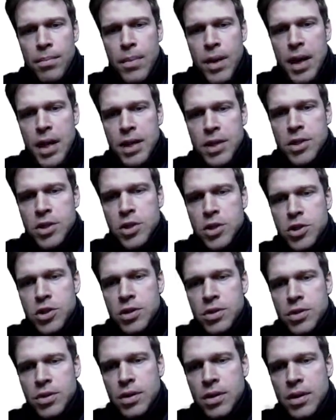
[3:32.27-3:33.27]

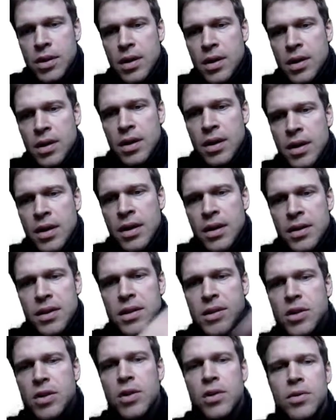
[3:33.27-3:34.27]
much.
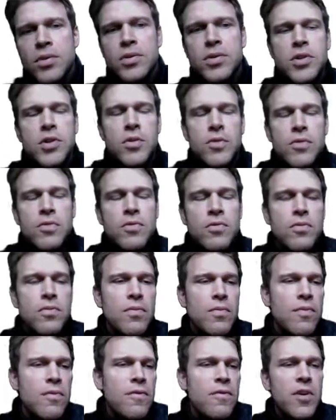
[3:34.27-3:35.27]
These are
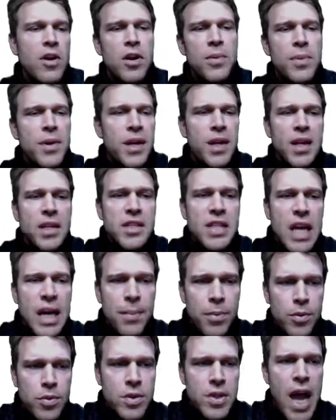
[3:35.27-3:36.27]
two very big
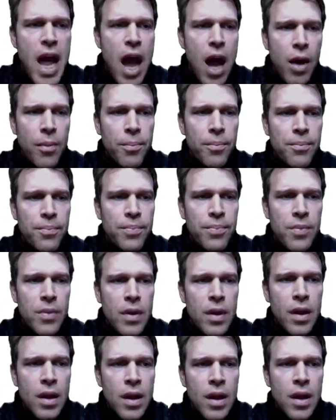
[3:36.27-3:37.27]
examples. Now,
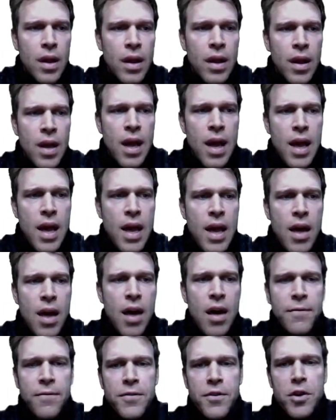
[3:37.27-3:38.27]

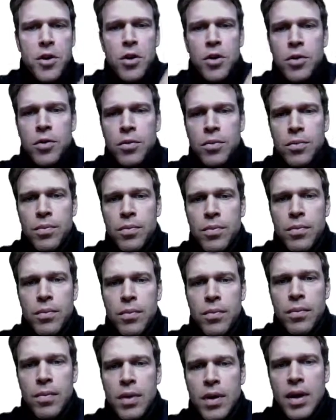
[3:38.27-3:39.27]
a few,
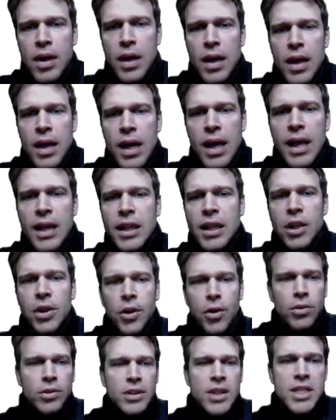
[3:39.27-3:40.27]
a
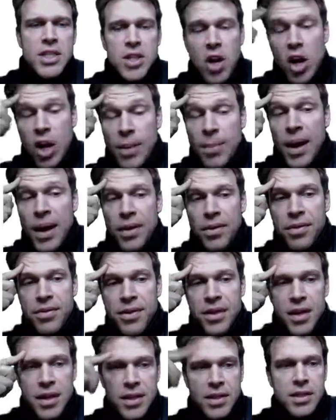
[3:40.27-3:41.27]
little. Let's talk
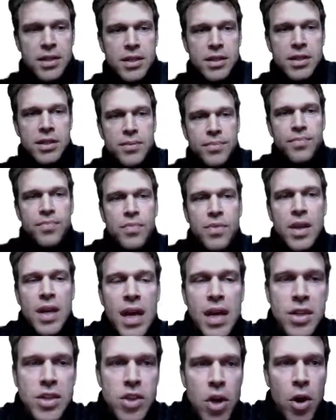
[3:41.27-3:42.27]
about this.
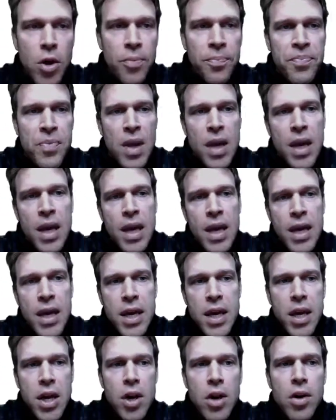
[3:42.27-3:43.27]
Okay, so
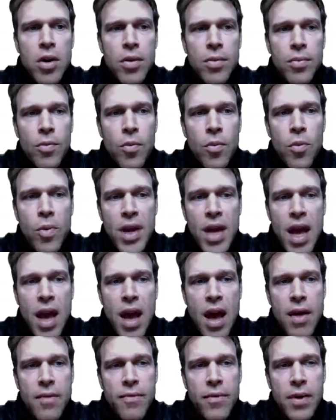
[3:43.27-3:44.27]
here we
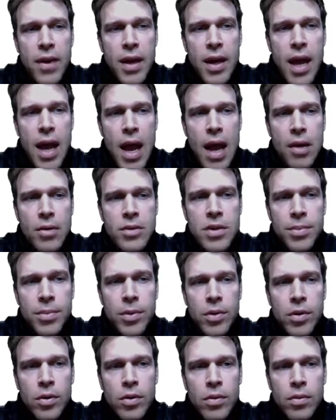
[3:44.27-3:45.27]
have
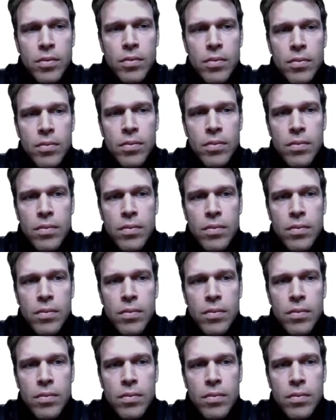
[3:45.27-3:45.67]
countable